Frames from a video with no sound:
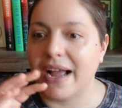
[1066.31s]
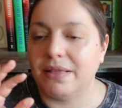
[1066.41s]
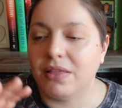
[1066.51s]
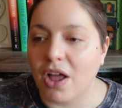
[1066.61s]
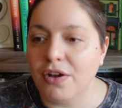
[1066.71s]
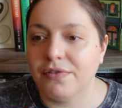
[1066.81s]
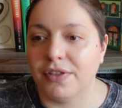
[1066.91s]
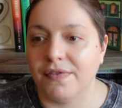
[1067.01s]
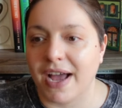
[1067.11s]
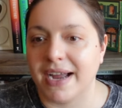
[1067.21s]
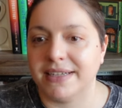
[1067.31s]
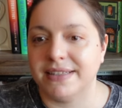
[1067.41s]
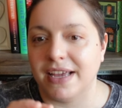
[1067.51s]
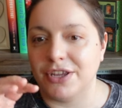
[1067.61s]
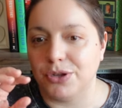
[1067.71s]
I love the
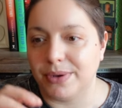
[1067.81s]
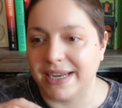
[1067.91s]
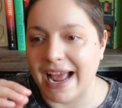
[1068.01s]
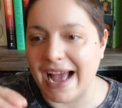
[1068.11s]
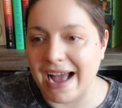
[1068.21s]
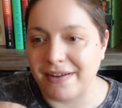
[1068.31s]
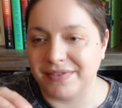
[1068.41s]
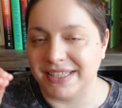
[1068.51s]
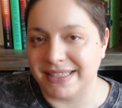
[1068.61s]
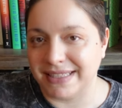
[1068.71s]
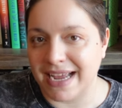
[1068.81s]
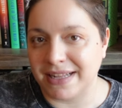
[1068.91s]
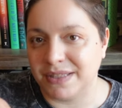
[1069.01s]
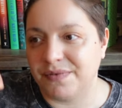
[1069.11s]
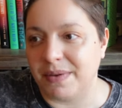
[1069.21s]
fact that you can have this
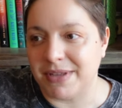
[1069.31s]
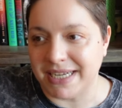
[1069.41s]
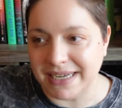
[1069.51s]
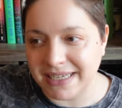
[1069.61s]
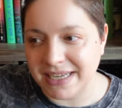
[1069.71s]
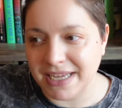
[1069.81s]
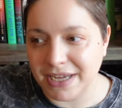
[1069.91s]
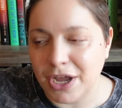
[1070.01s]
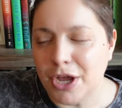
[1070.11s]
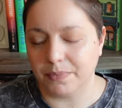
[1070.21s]
intense femininity,